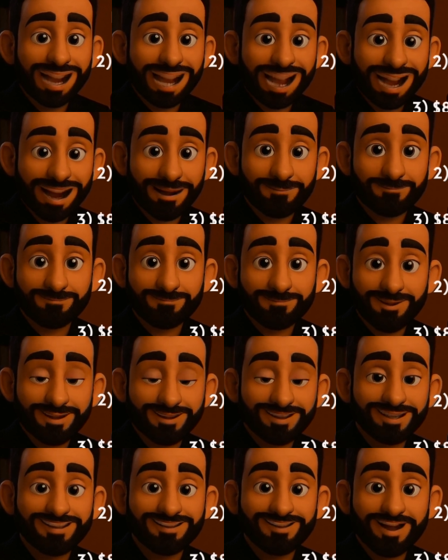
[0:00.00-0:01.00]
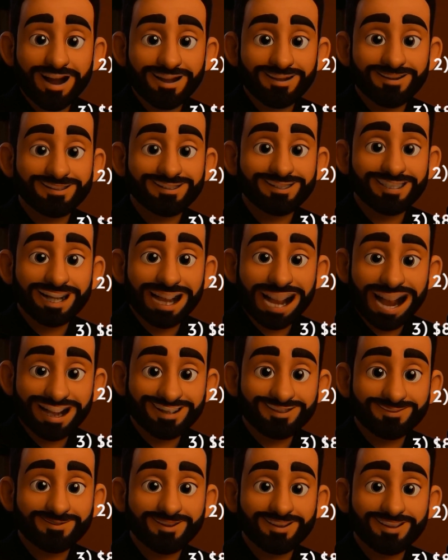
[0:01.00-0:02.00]
$8 billion in
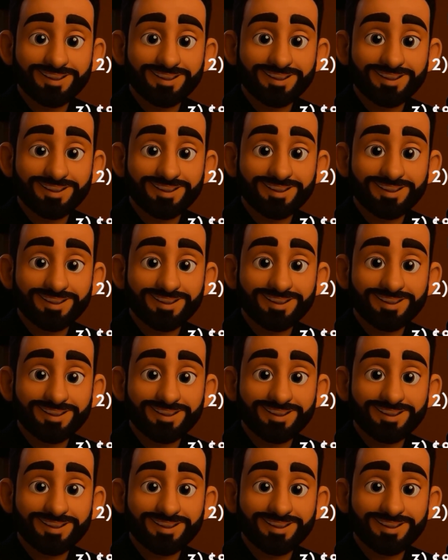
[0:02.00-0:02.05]
extra